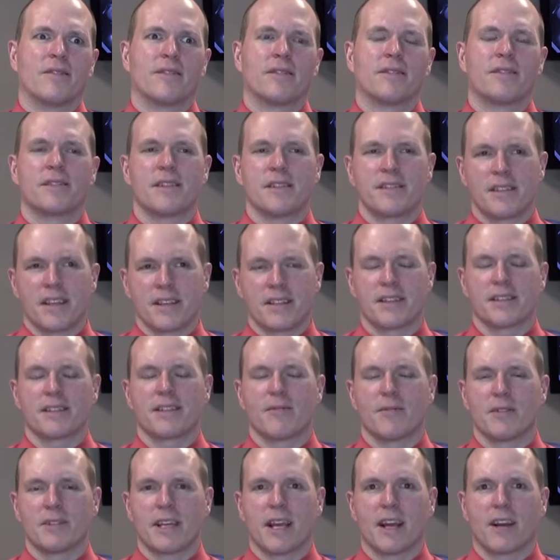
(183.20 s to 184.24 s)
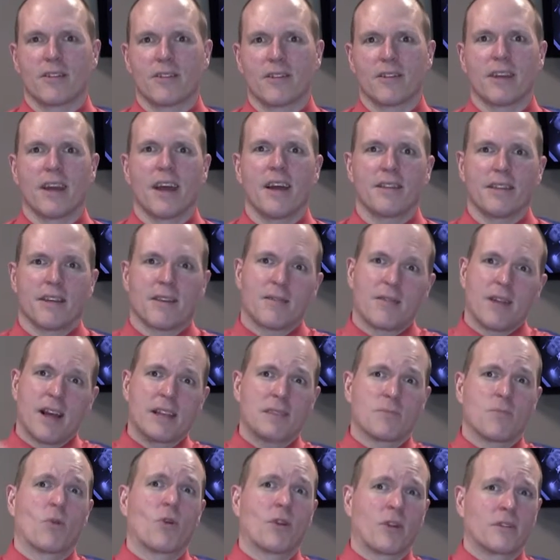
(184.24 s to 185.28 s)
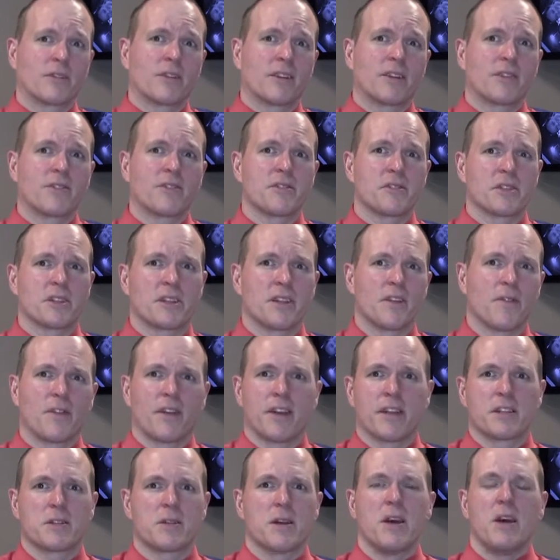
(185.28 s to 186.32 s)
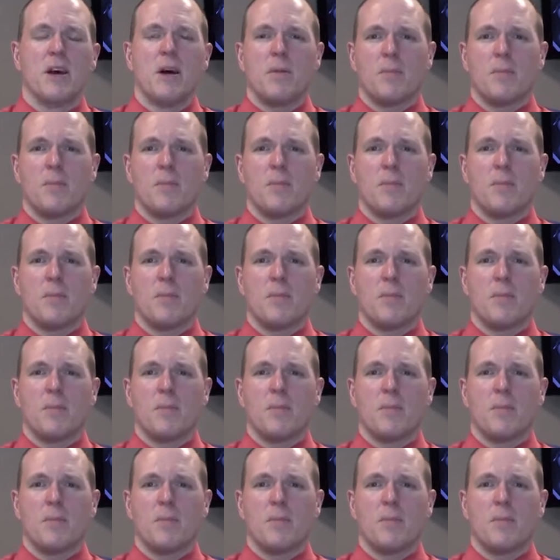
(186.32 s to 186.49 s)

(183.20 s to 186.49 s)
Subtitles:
statistics that we take a look at that has more clinical significance,